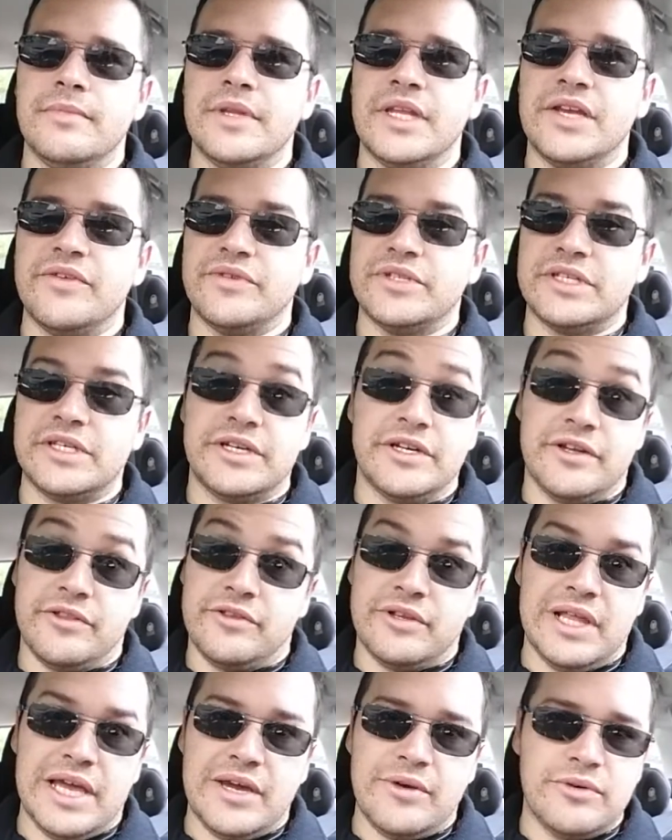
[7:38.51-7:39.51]
And if it's in
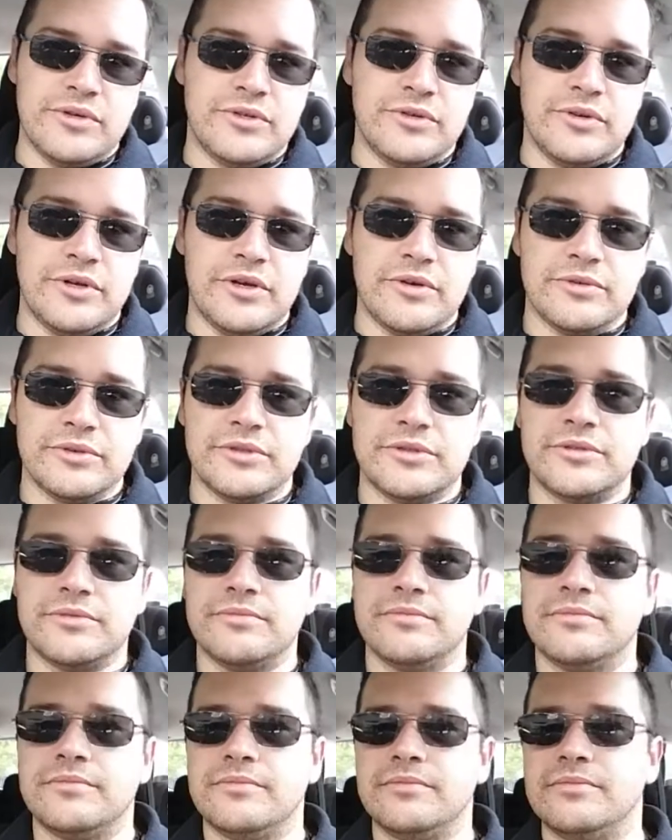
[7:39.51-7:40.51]
another language, who knows?
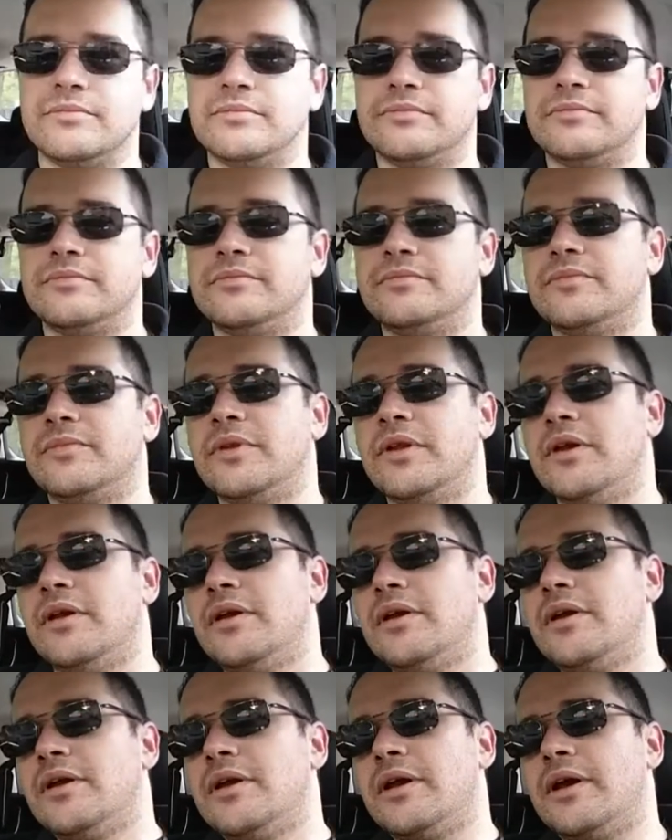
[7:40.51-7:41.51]

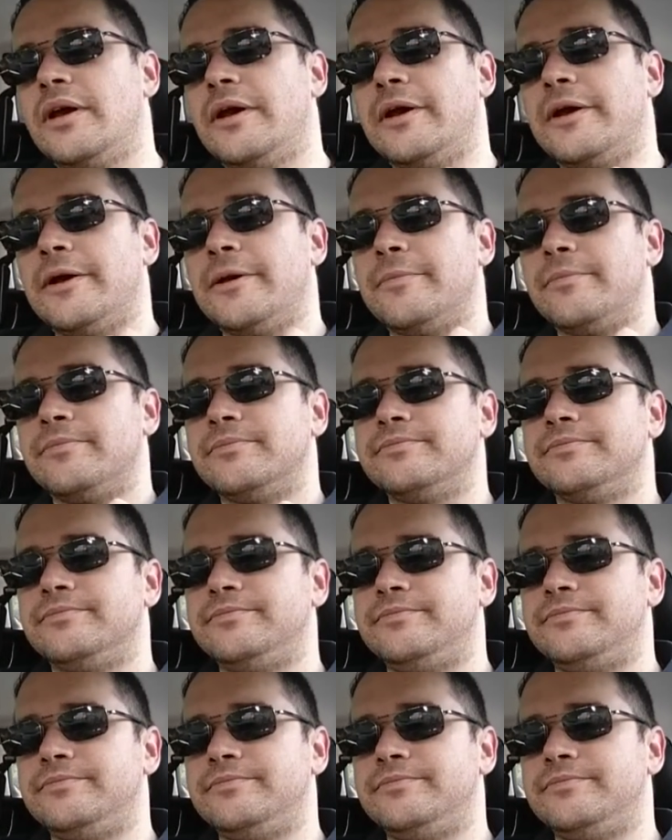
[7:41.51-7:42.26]
Um,